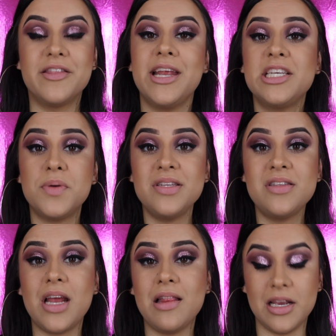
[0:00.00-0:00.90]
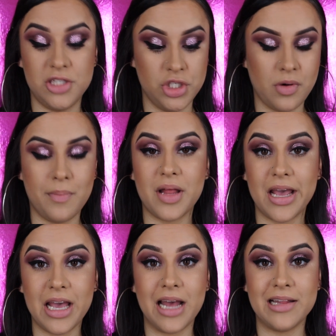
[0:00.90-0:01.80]
The next place that I like to
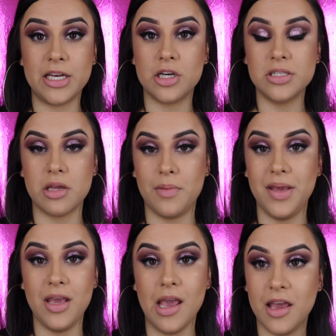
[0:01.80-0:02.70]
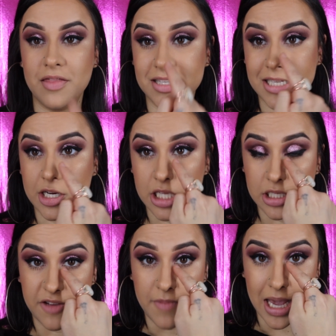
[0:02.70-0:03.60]
apply highlighter is going to be in the tear
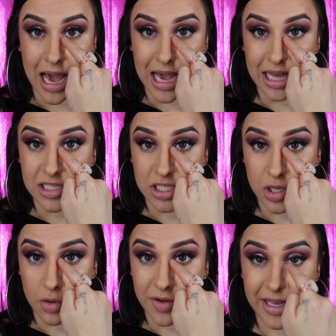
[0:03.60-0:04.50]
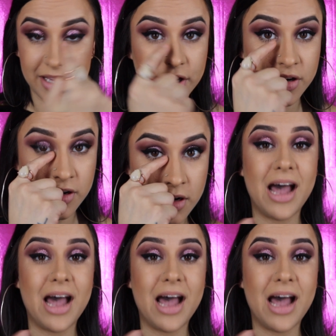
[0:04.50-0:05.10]
duct of my eyes, right here.